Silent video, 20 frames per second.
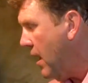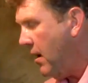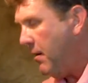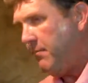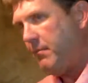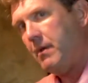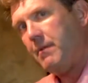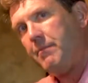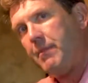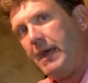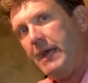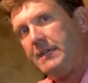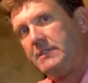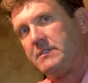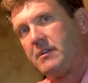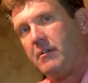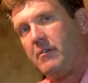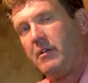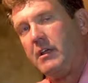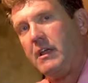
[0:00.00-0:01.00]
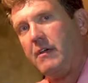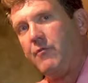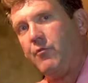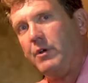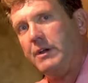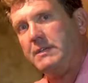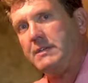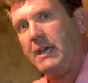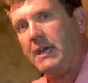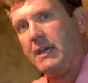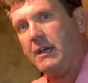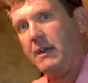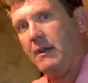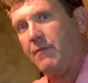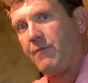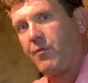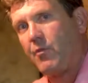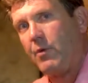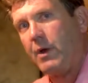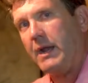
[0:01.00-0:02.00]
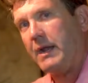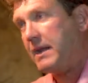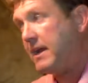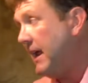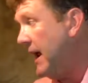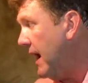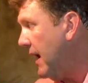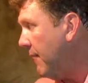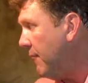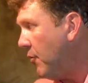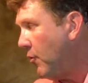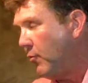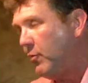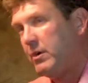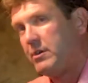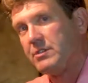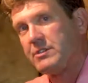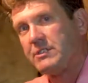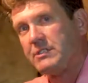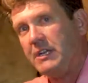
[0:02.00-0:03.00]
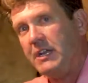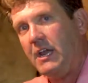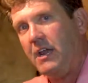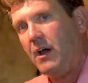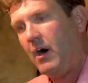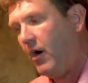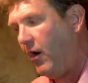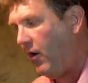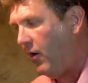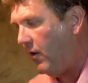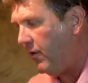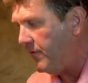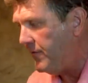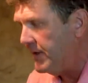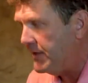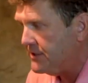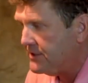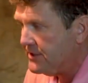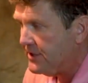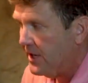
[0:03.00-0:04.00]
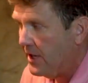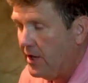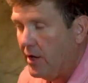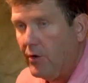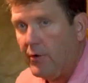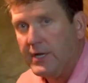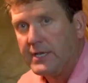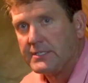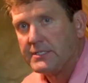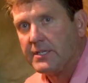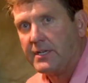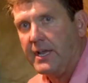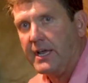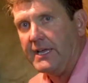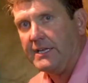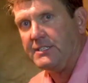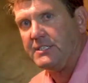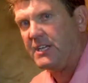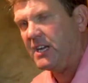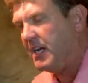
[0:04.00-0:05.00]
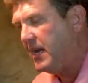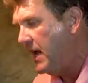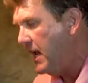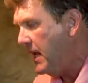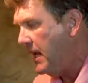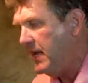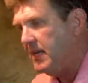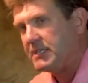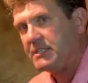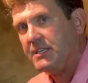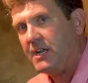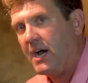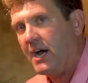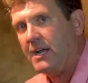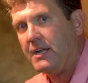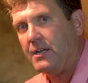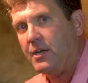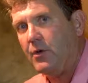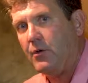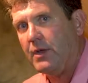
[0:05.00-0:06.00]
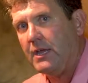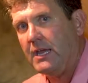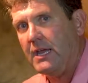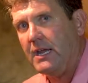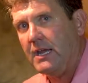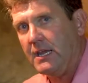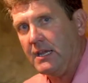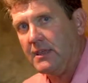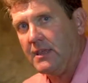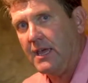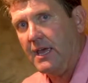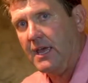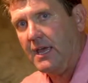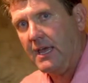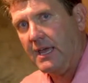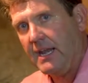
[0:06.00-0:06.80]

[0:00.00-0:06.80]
But basically, if we take an infrared camera, we'll see all this yellow insulation is not doing anything.